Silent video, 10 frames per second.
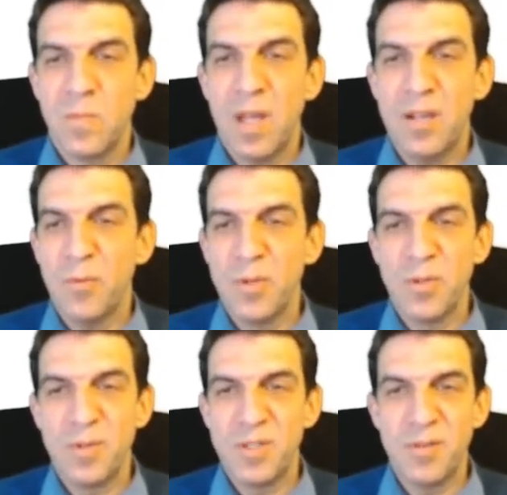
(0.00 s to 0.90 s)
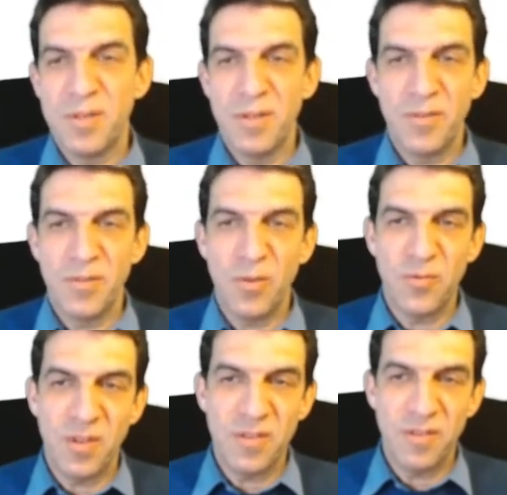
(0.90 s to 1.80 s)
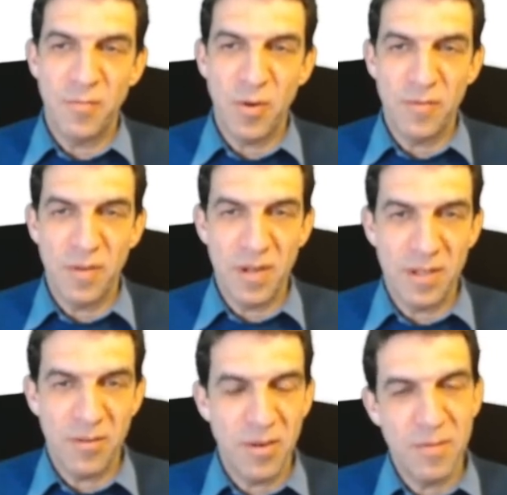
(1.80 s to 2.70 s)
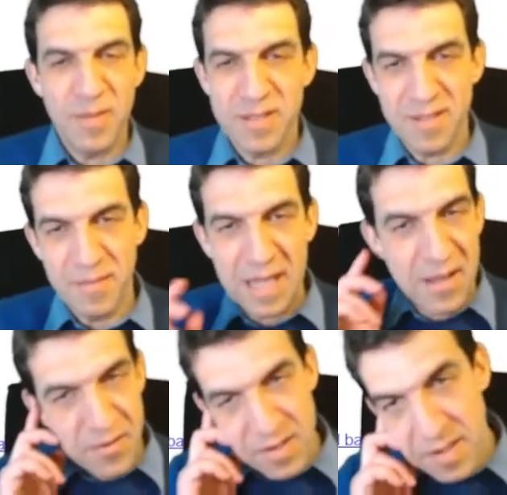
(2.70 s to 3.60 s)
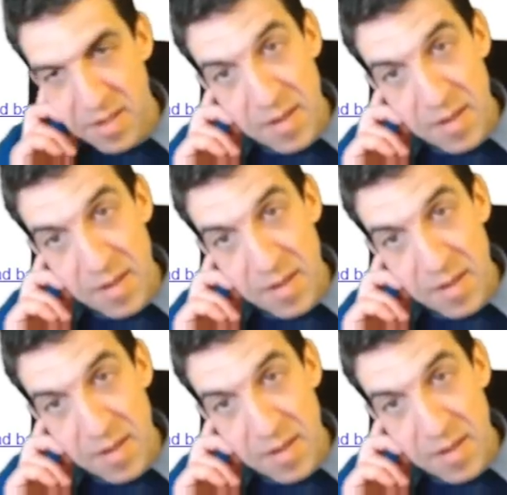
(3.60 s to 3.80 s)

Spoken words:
I don't want to switch to an alternative profile in Chrome. That's something else.